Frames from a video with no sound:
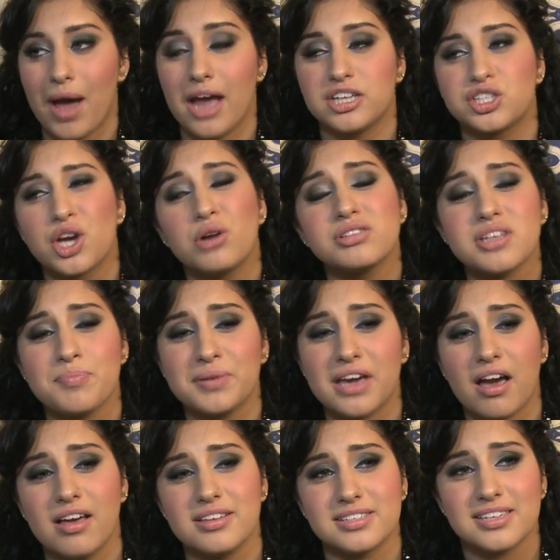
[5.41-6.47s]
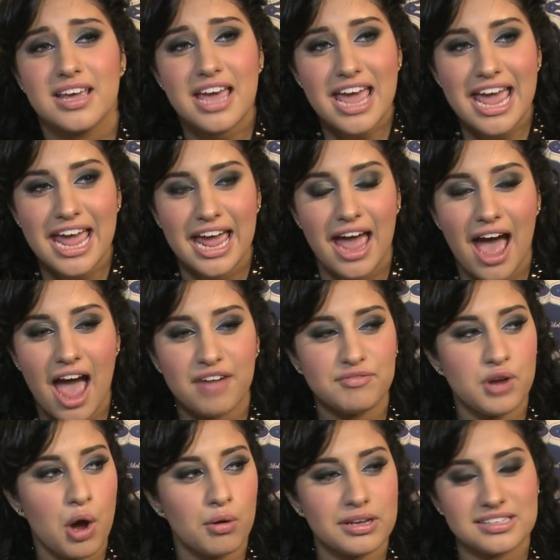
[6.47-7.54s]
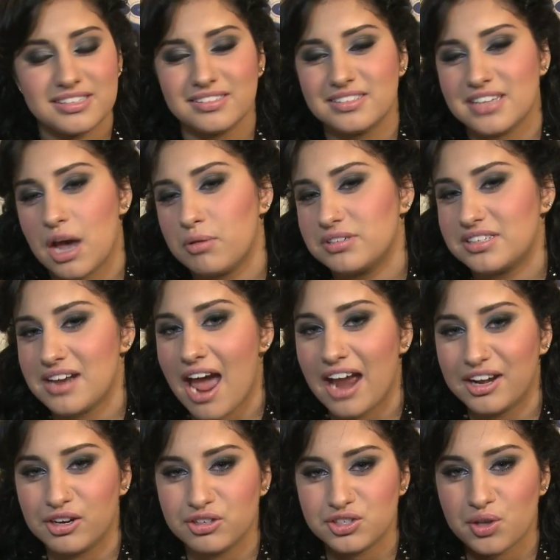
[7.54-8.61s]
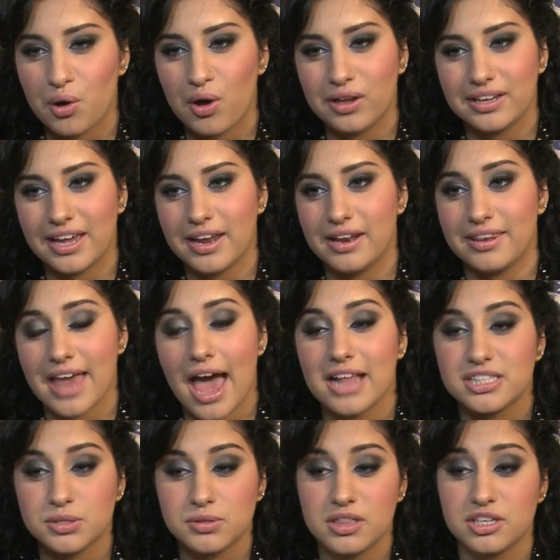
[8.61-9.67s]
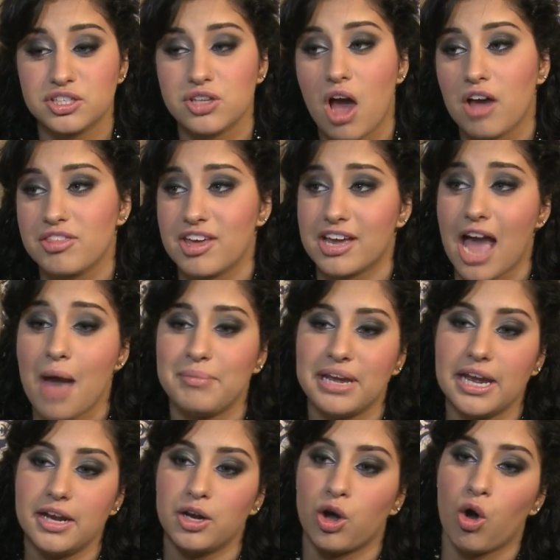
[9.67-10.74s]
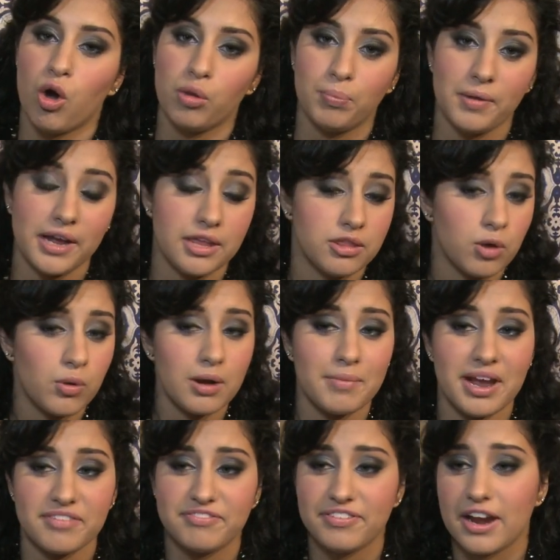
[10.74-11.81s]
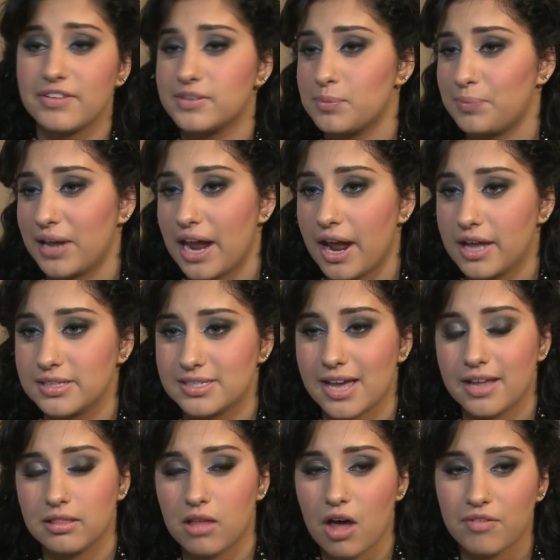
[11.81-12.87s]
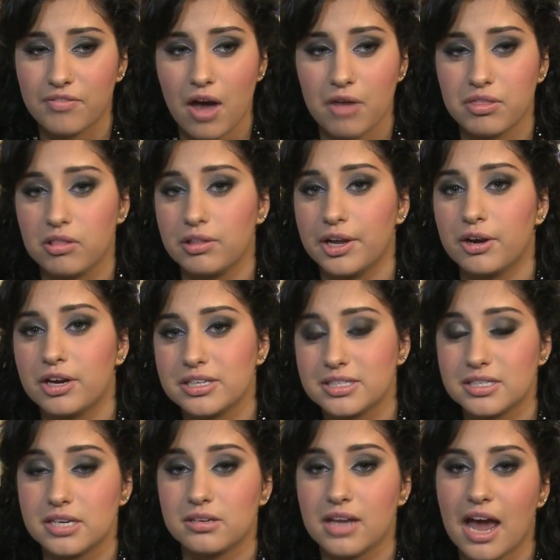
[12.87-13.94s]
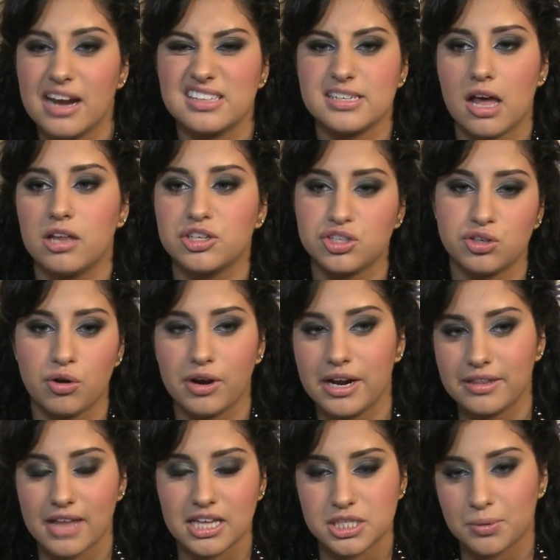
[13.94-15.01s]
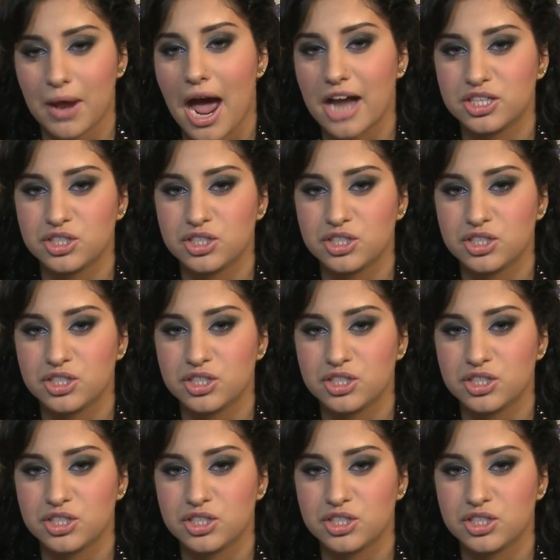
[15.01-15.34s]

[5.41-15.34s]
I chose it because I've known it since I was nine years old, and that's the song that got me into Coldplay, and they're one of my favorite bands. I love how the lyrics kind of tell a story, and that's what I